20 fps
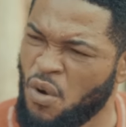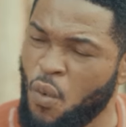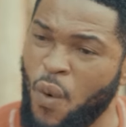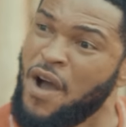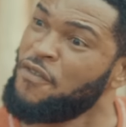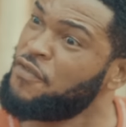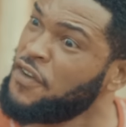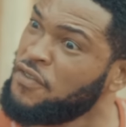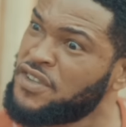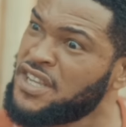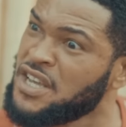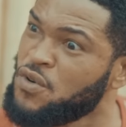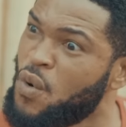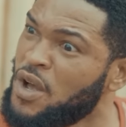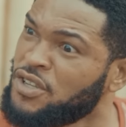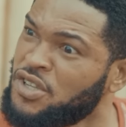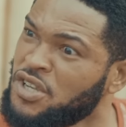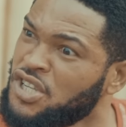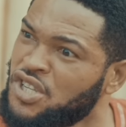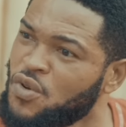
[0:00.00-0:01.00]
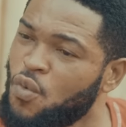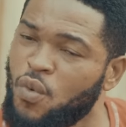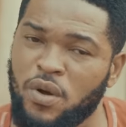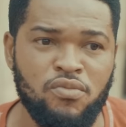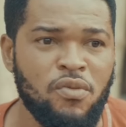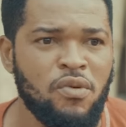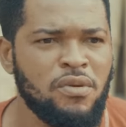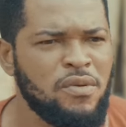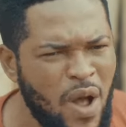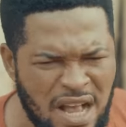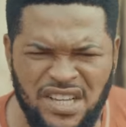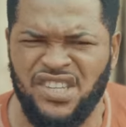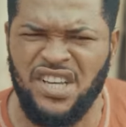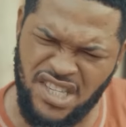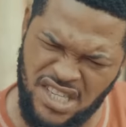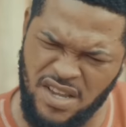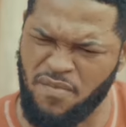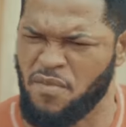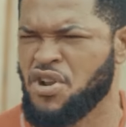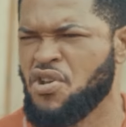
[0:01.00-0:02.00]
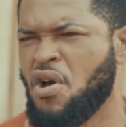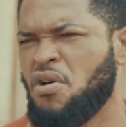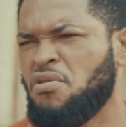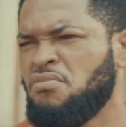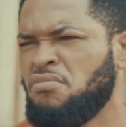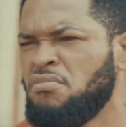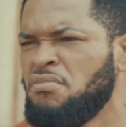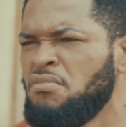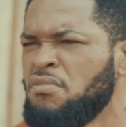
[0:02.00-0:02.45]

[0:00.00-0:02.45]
150, 160, 160 million.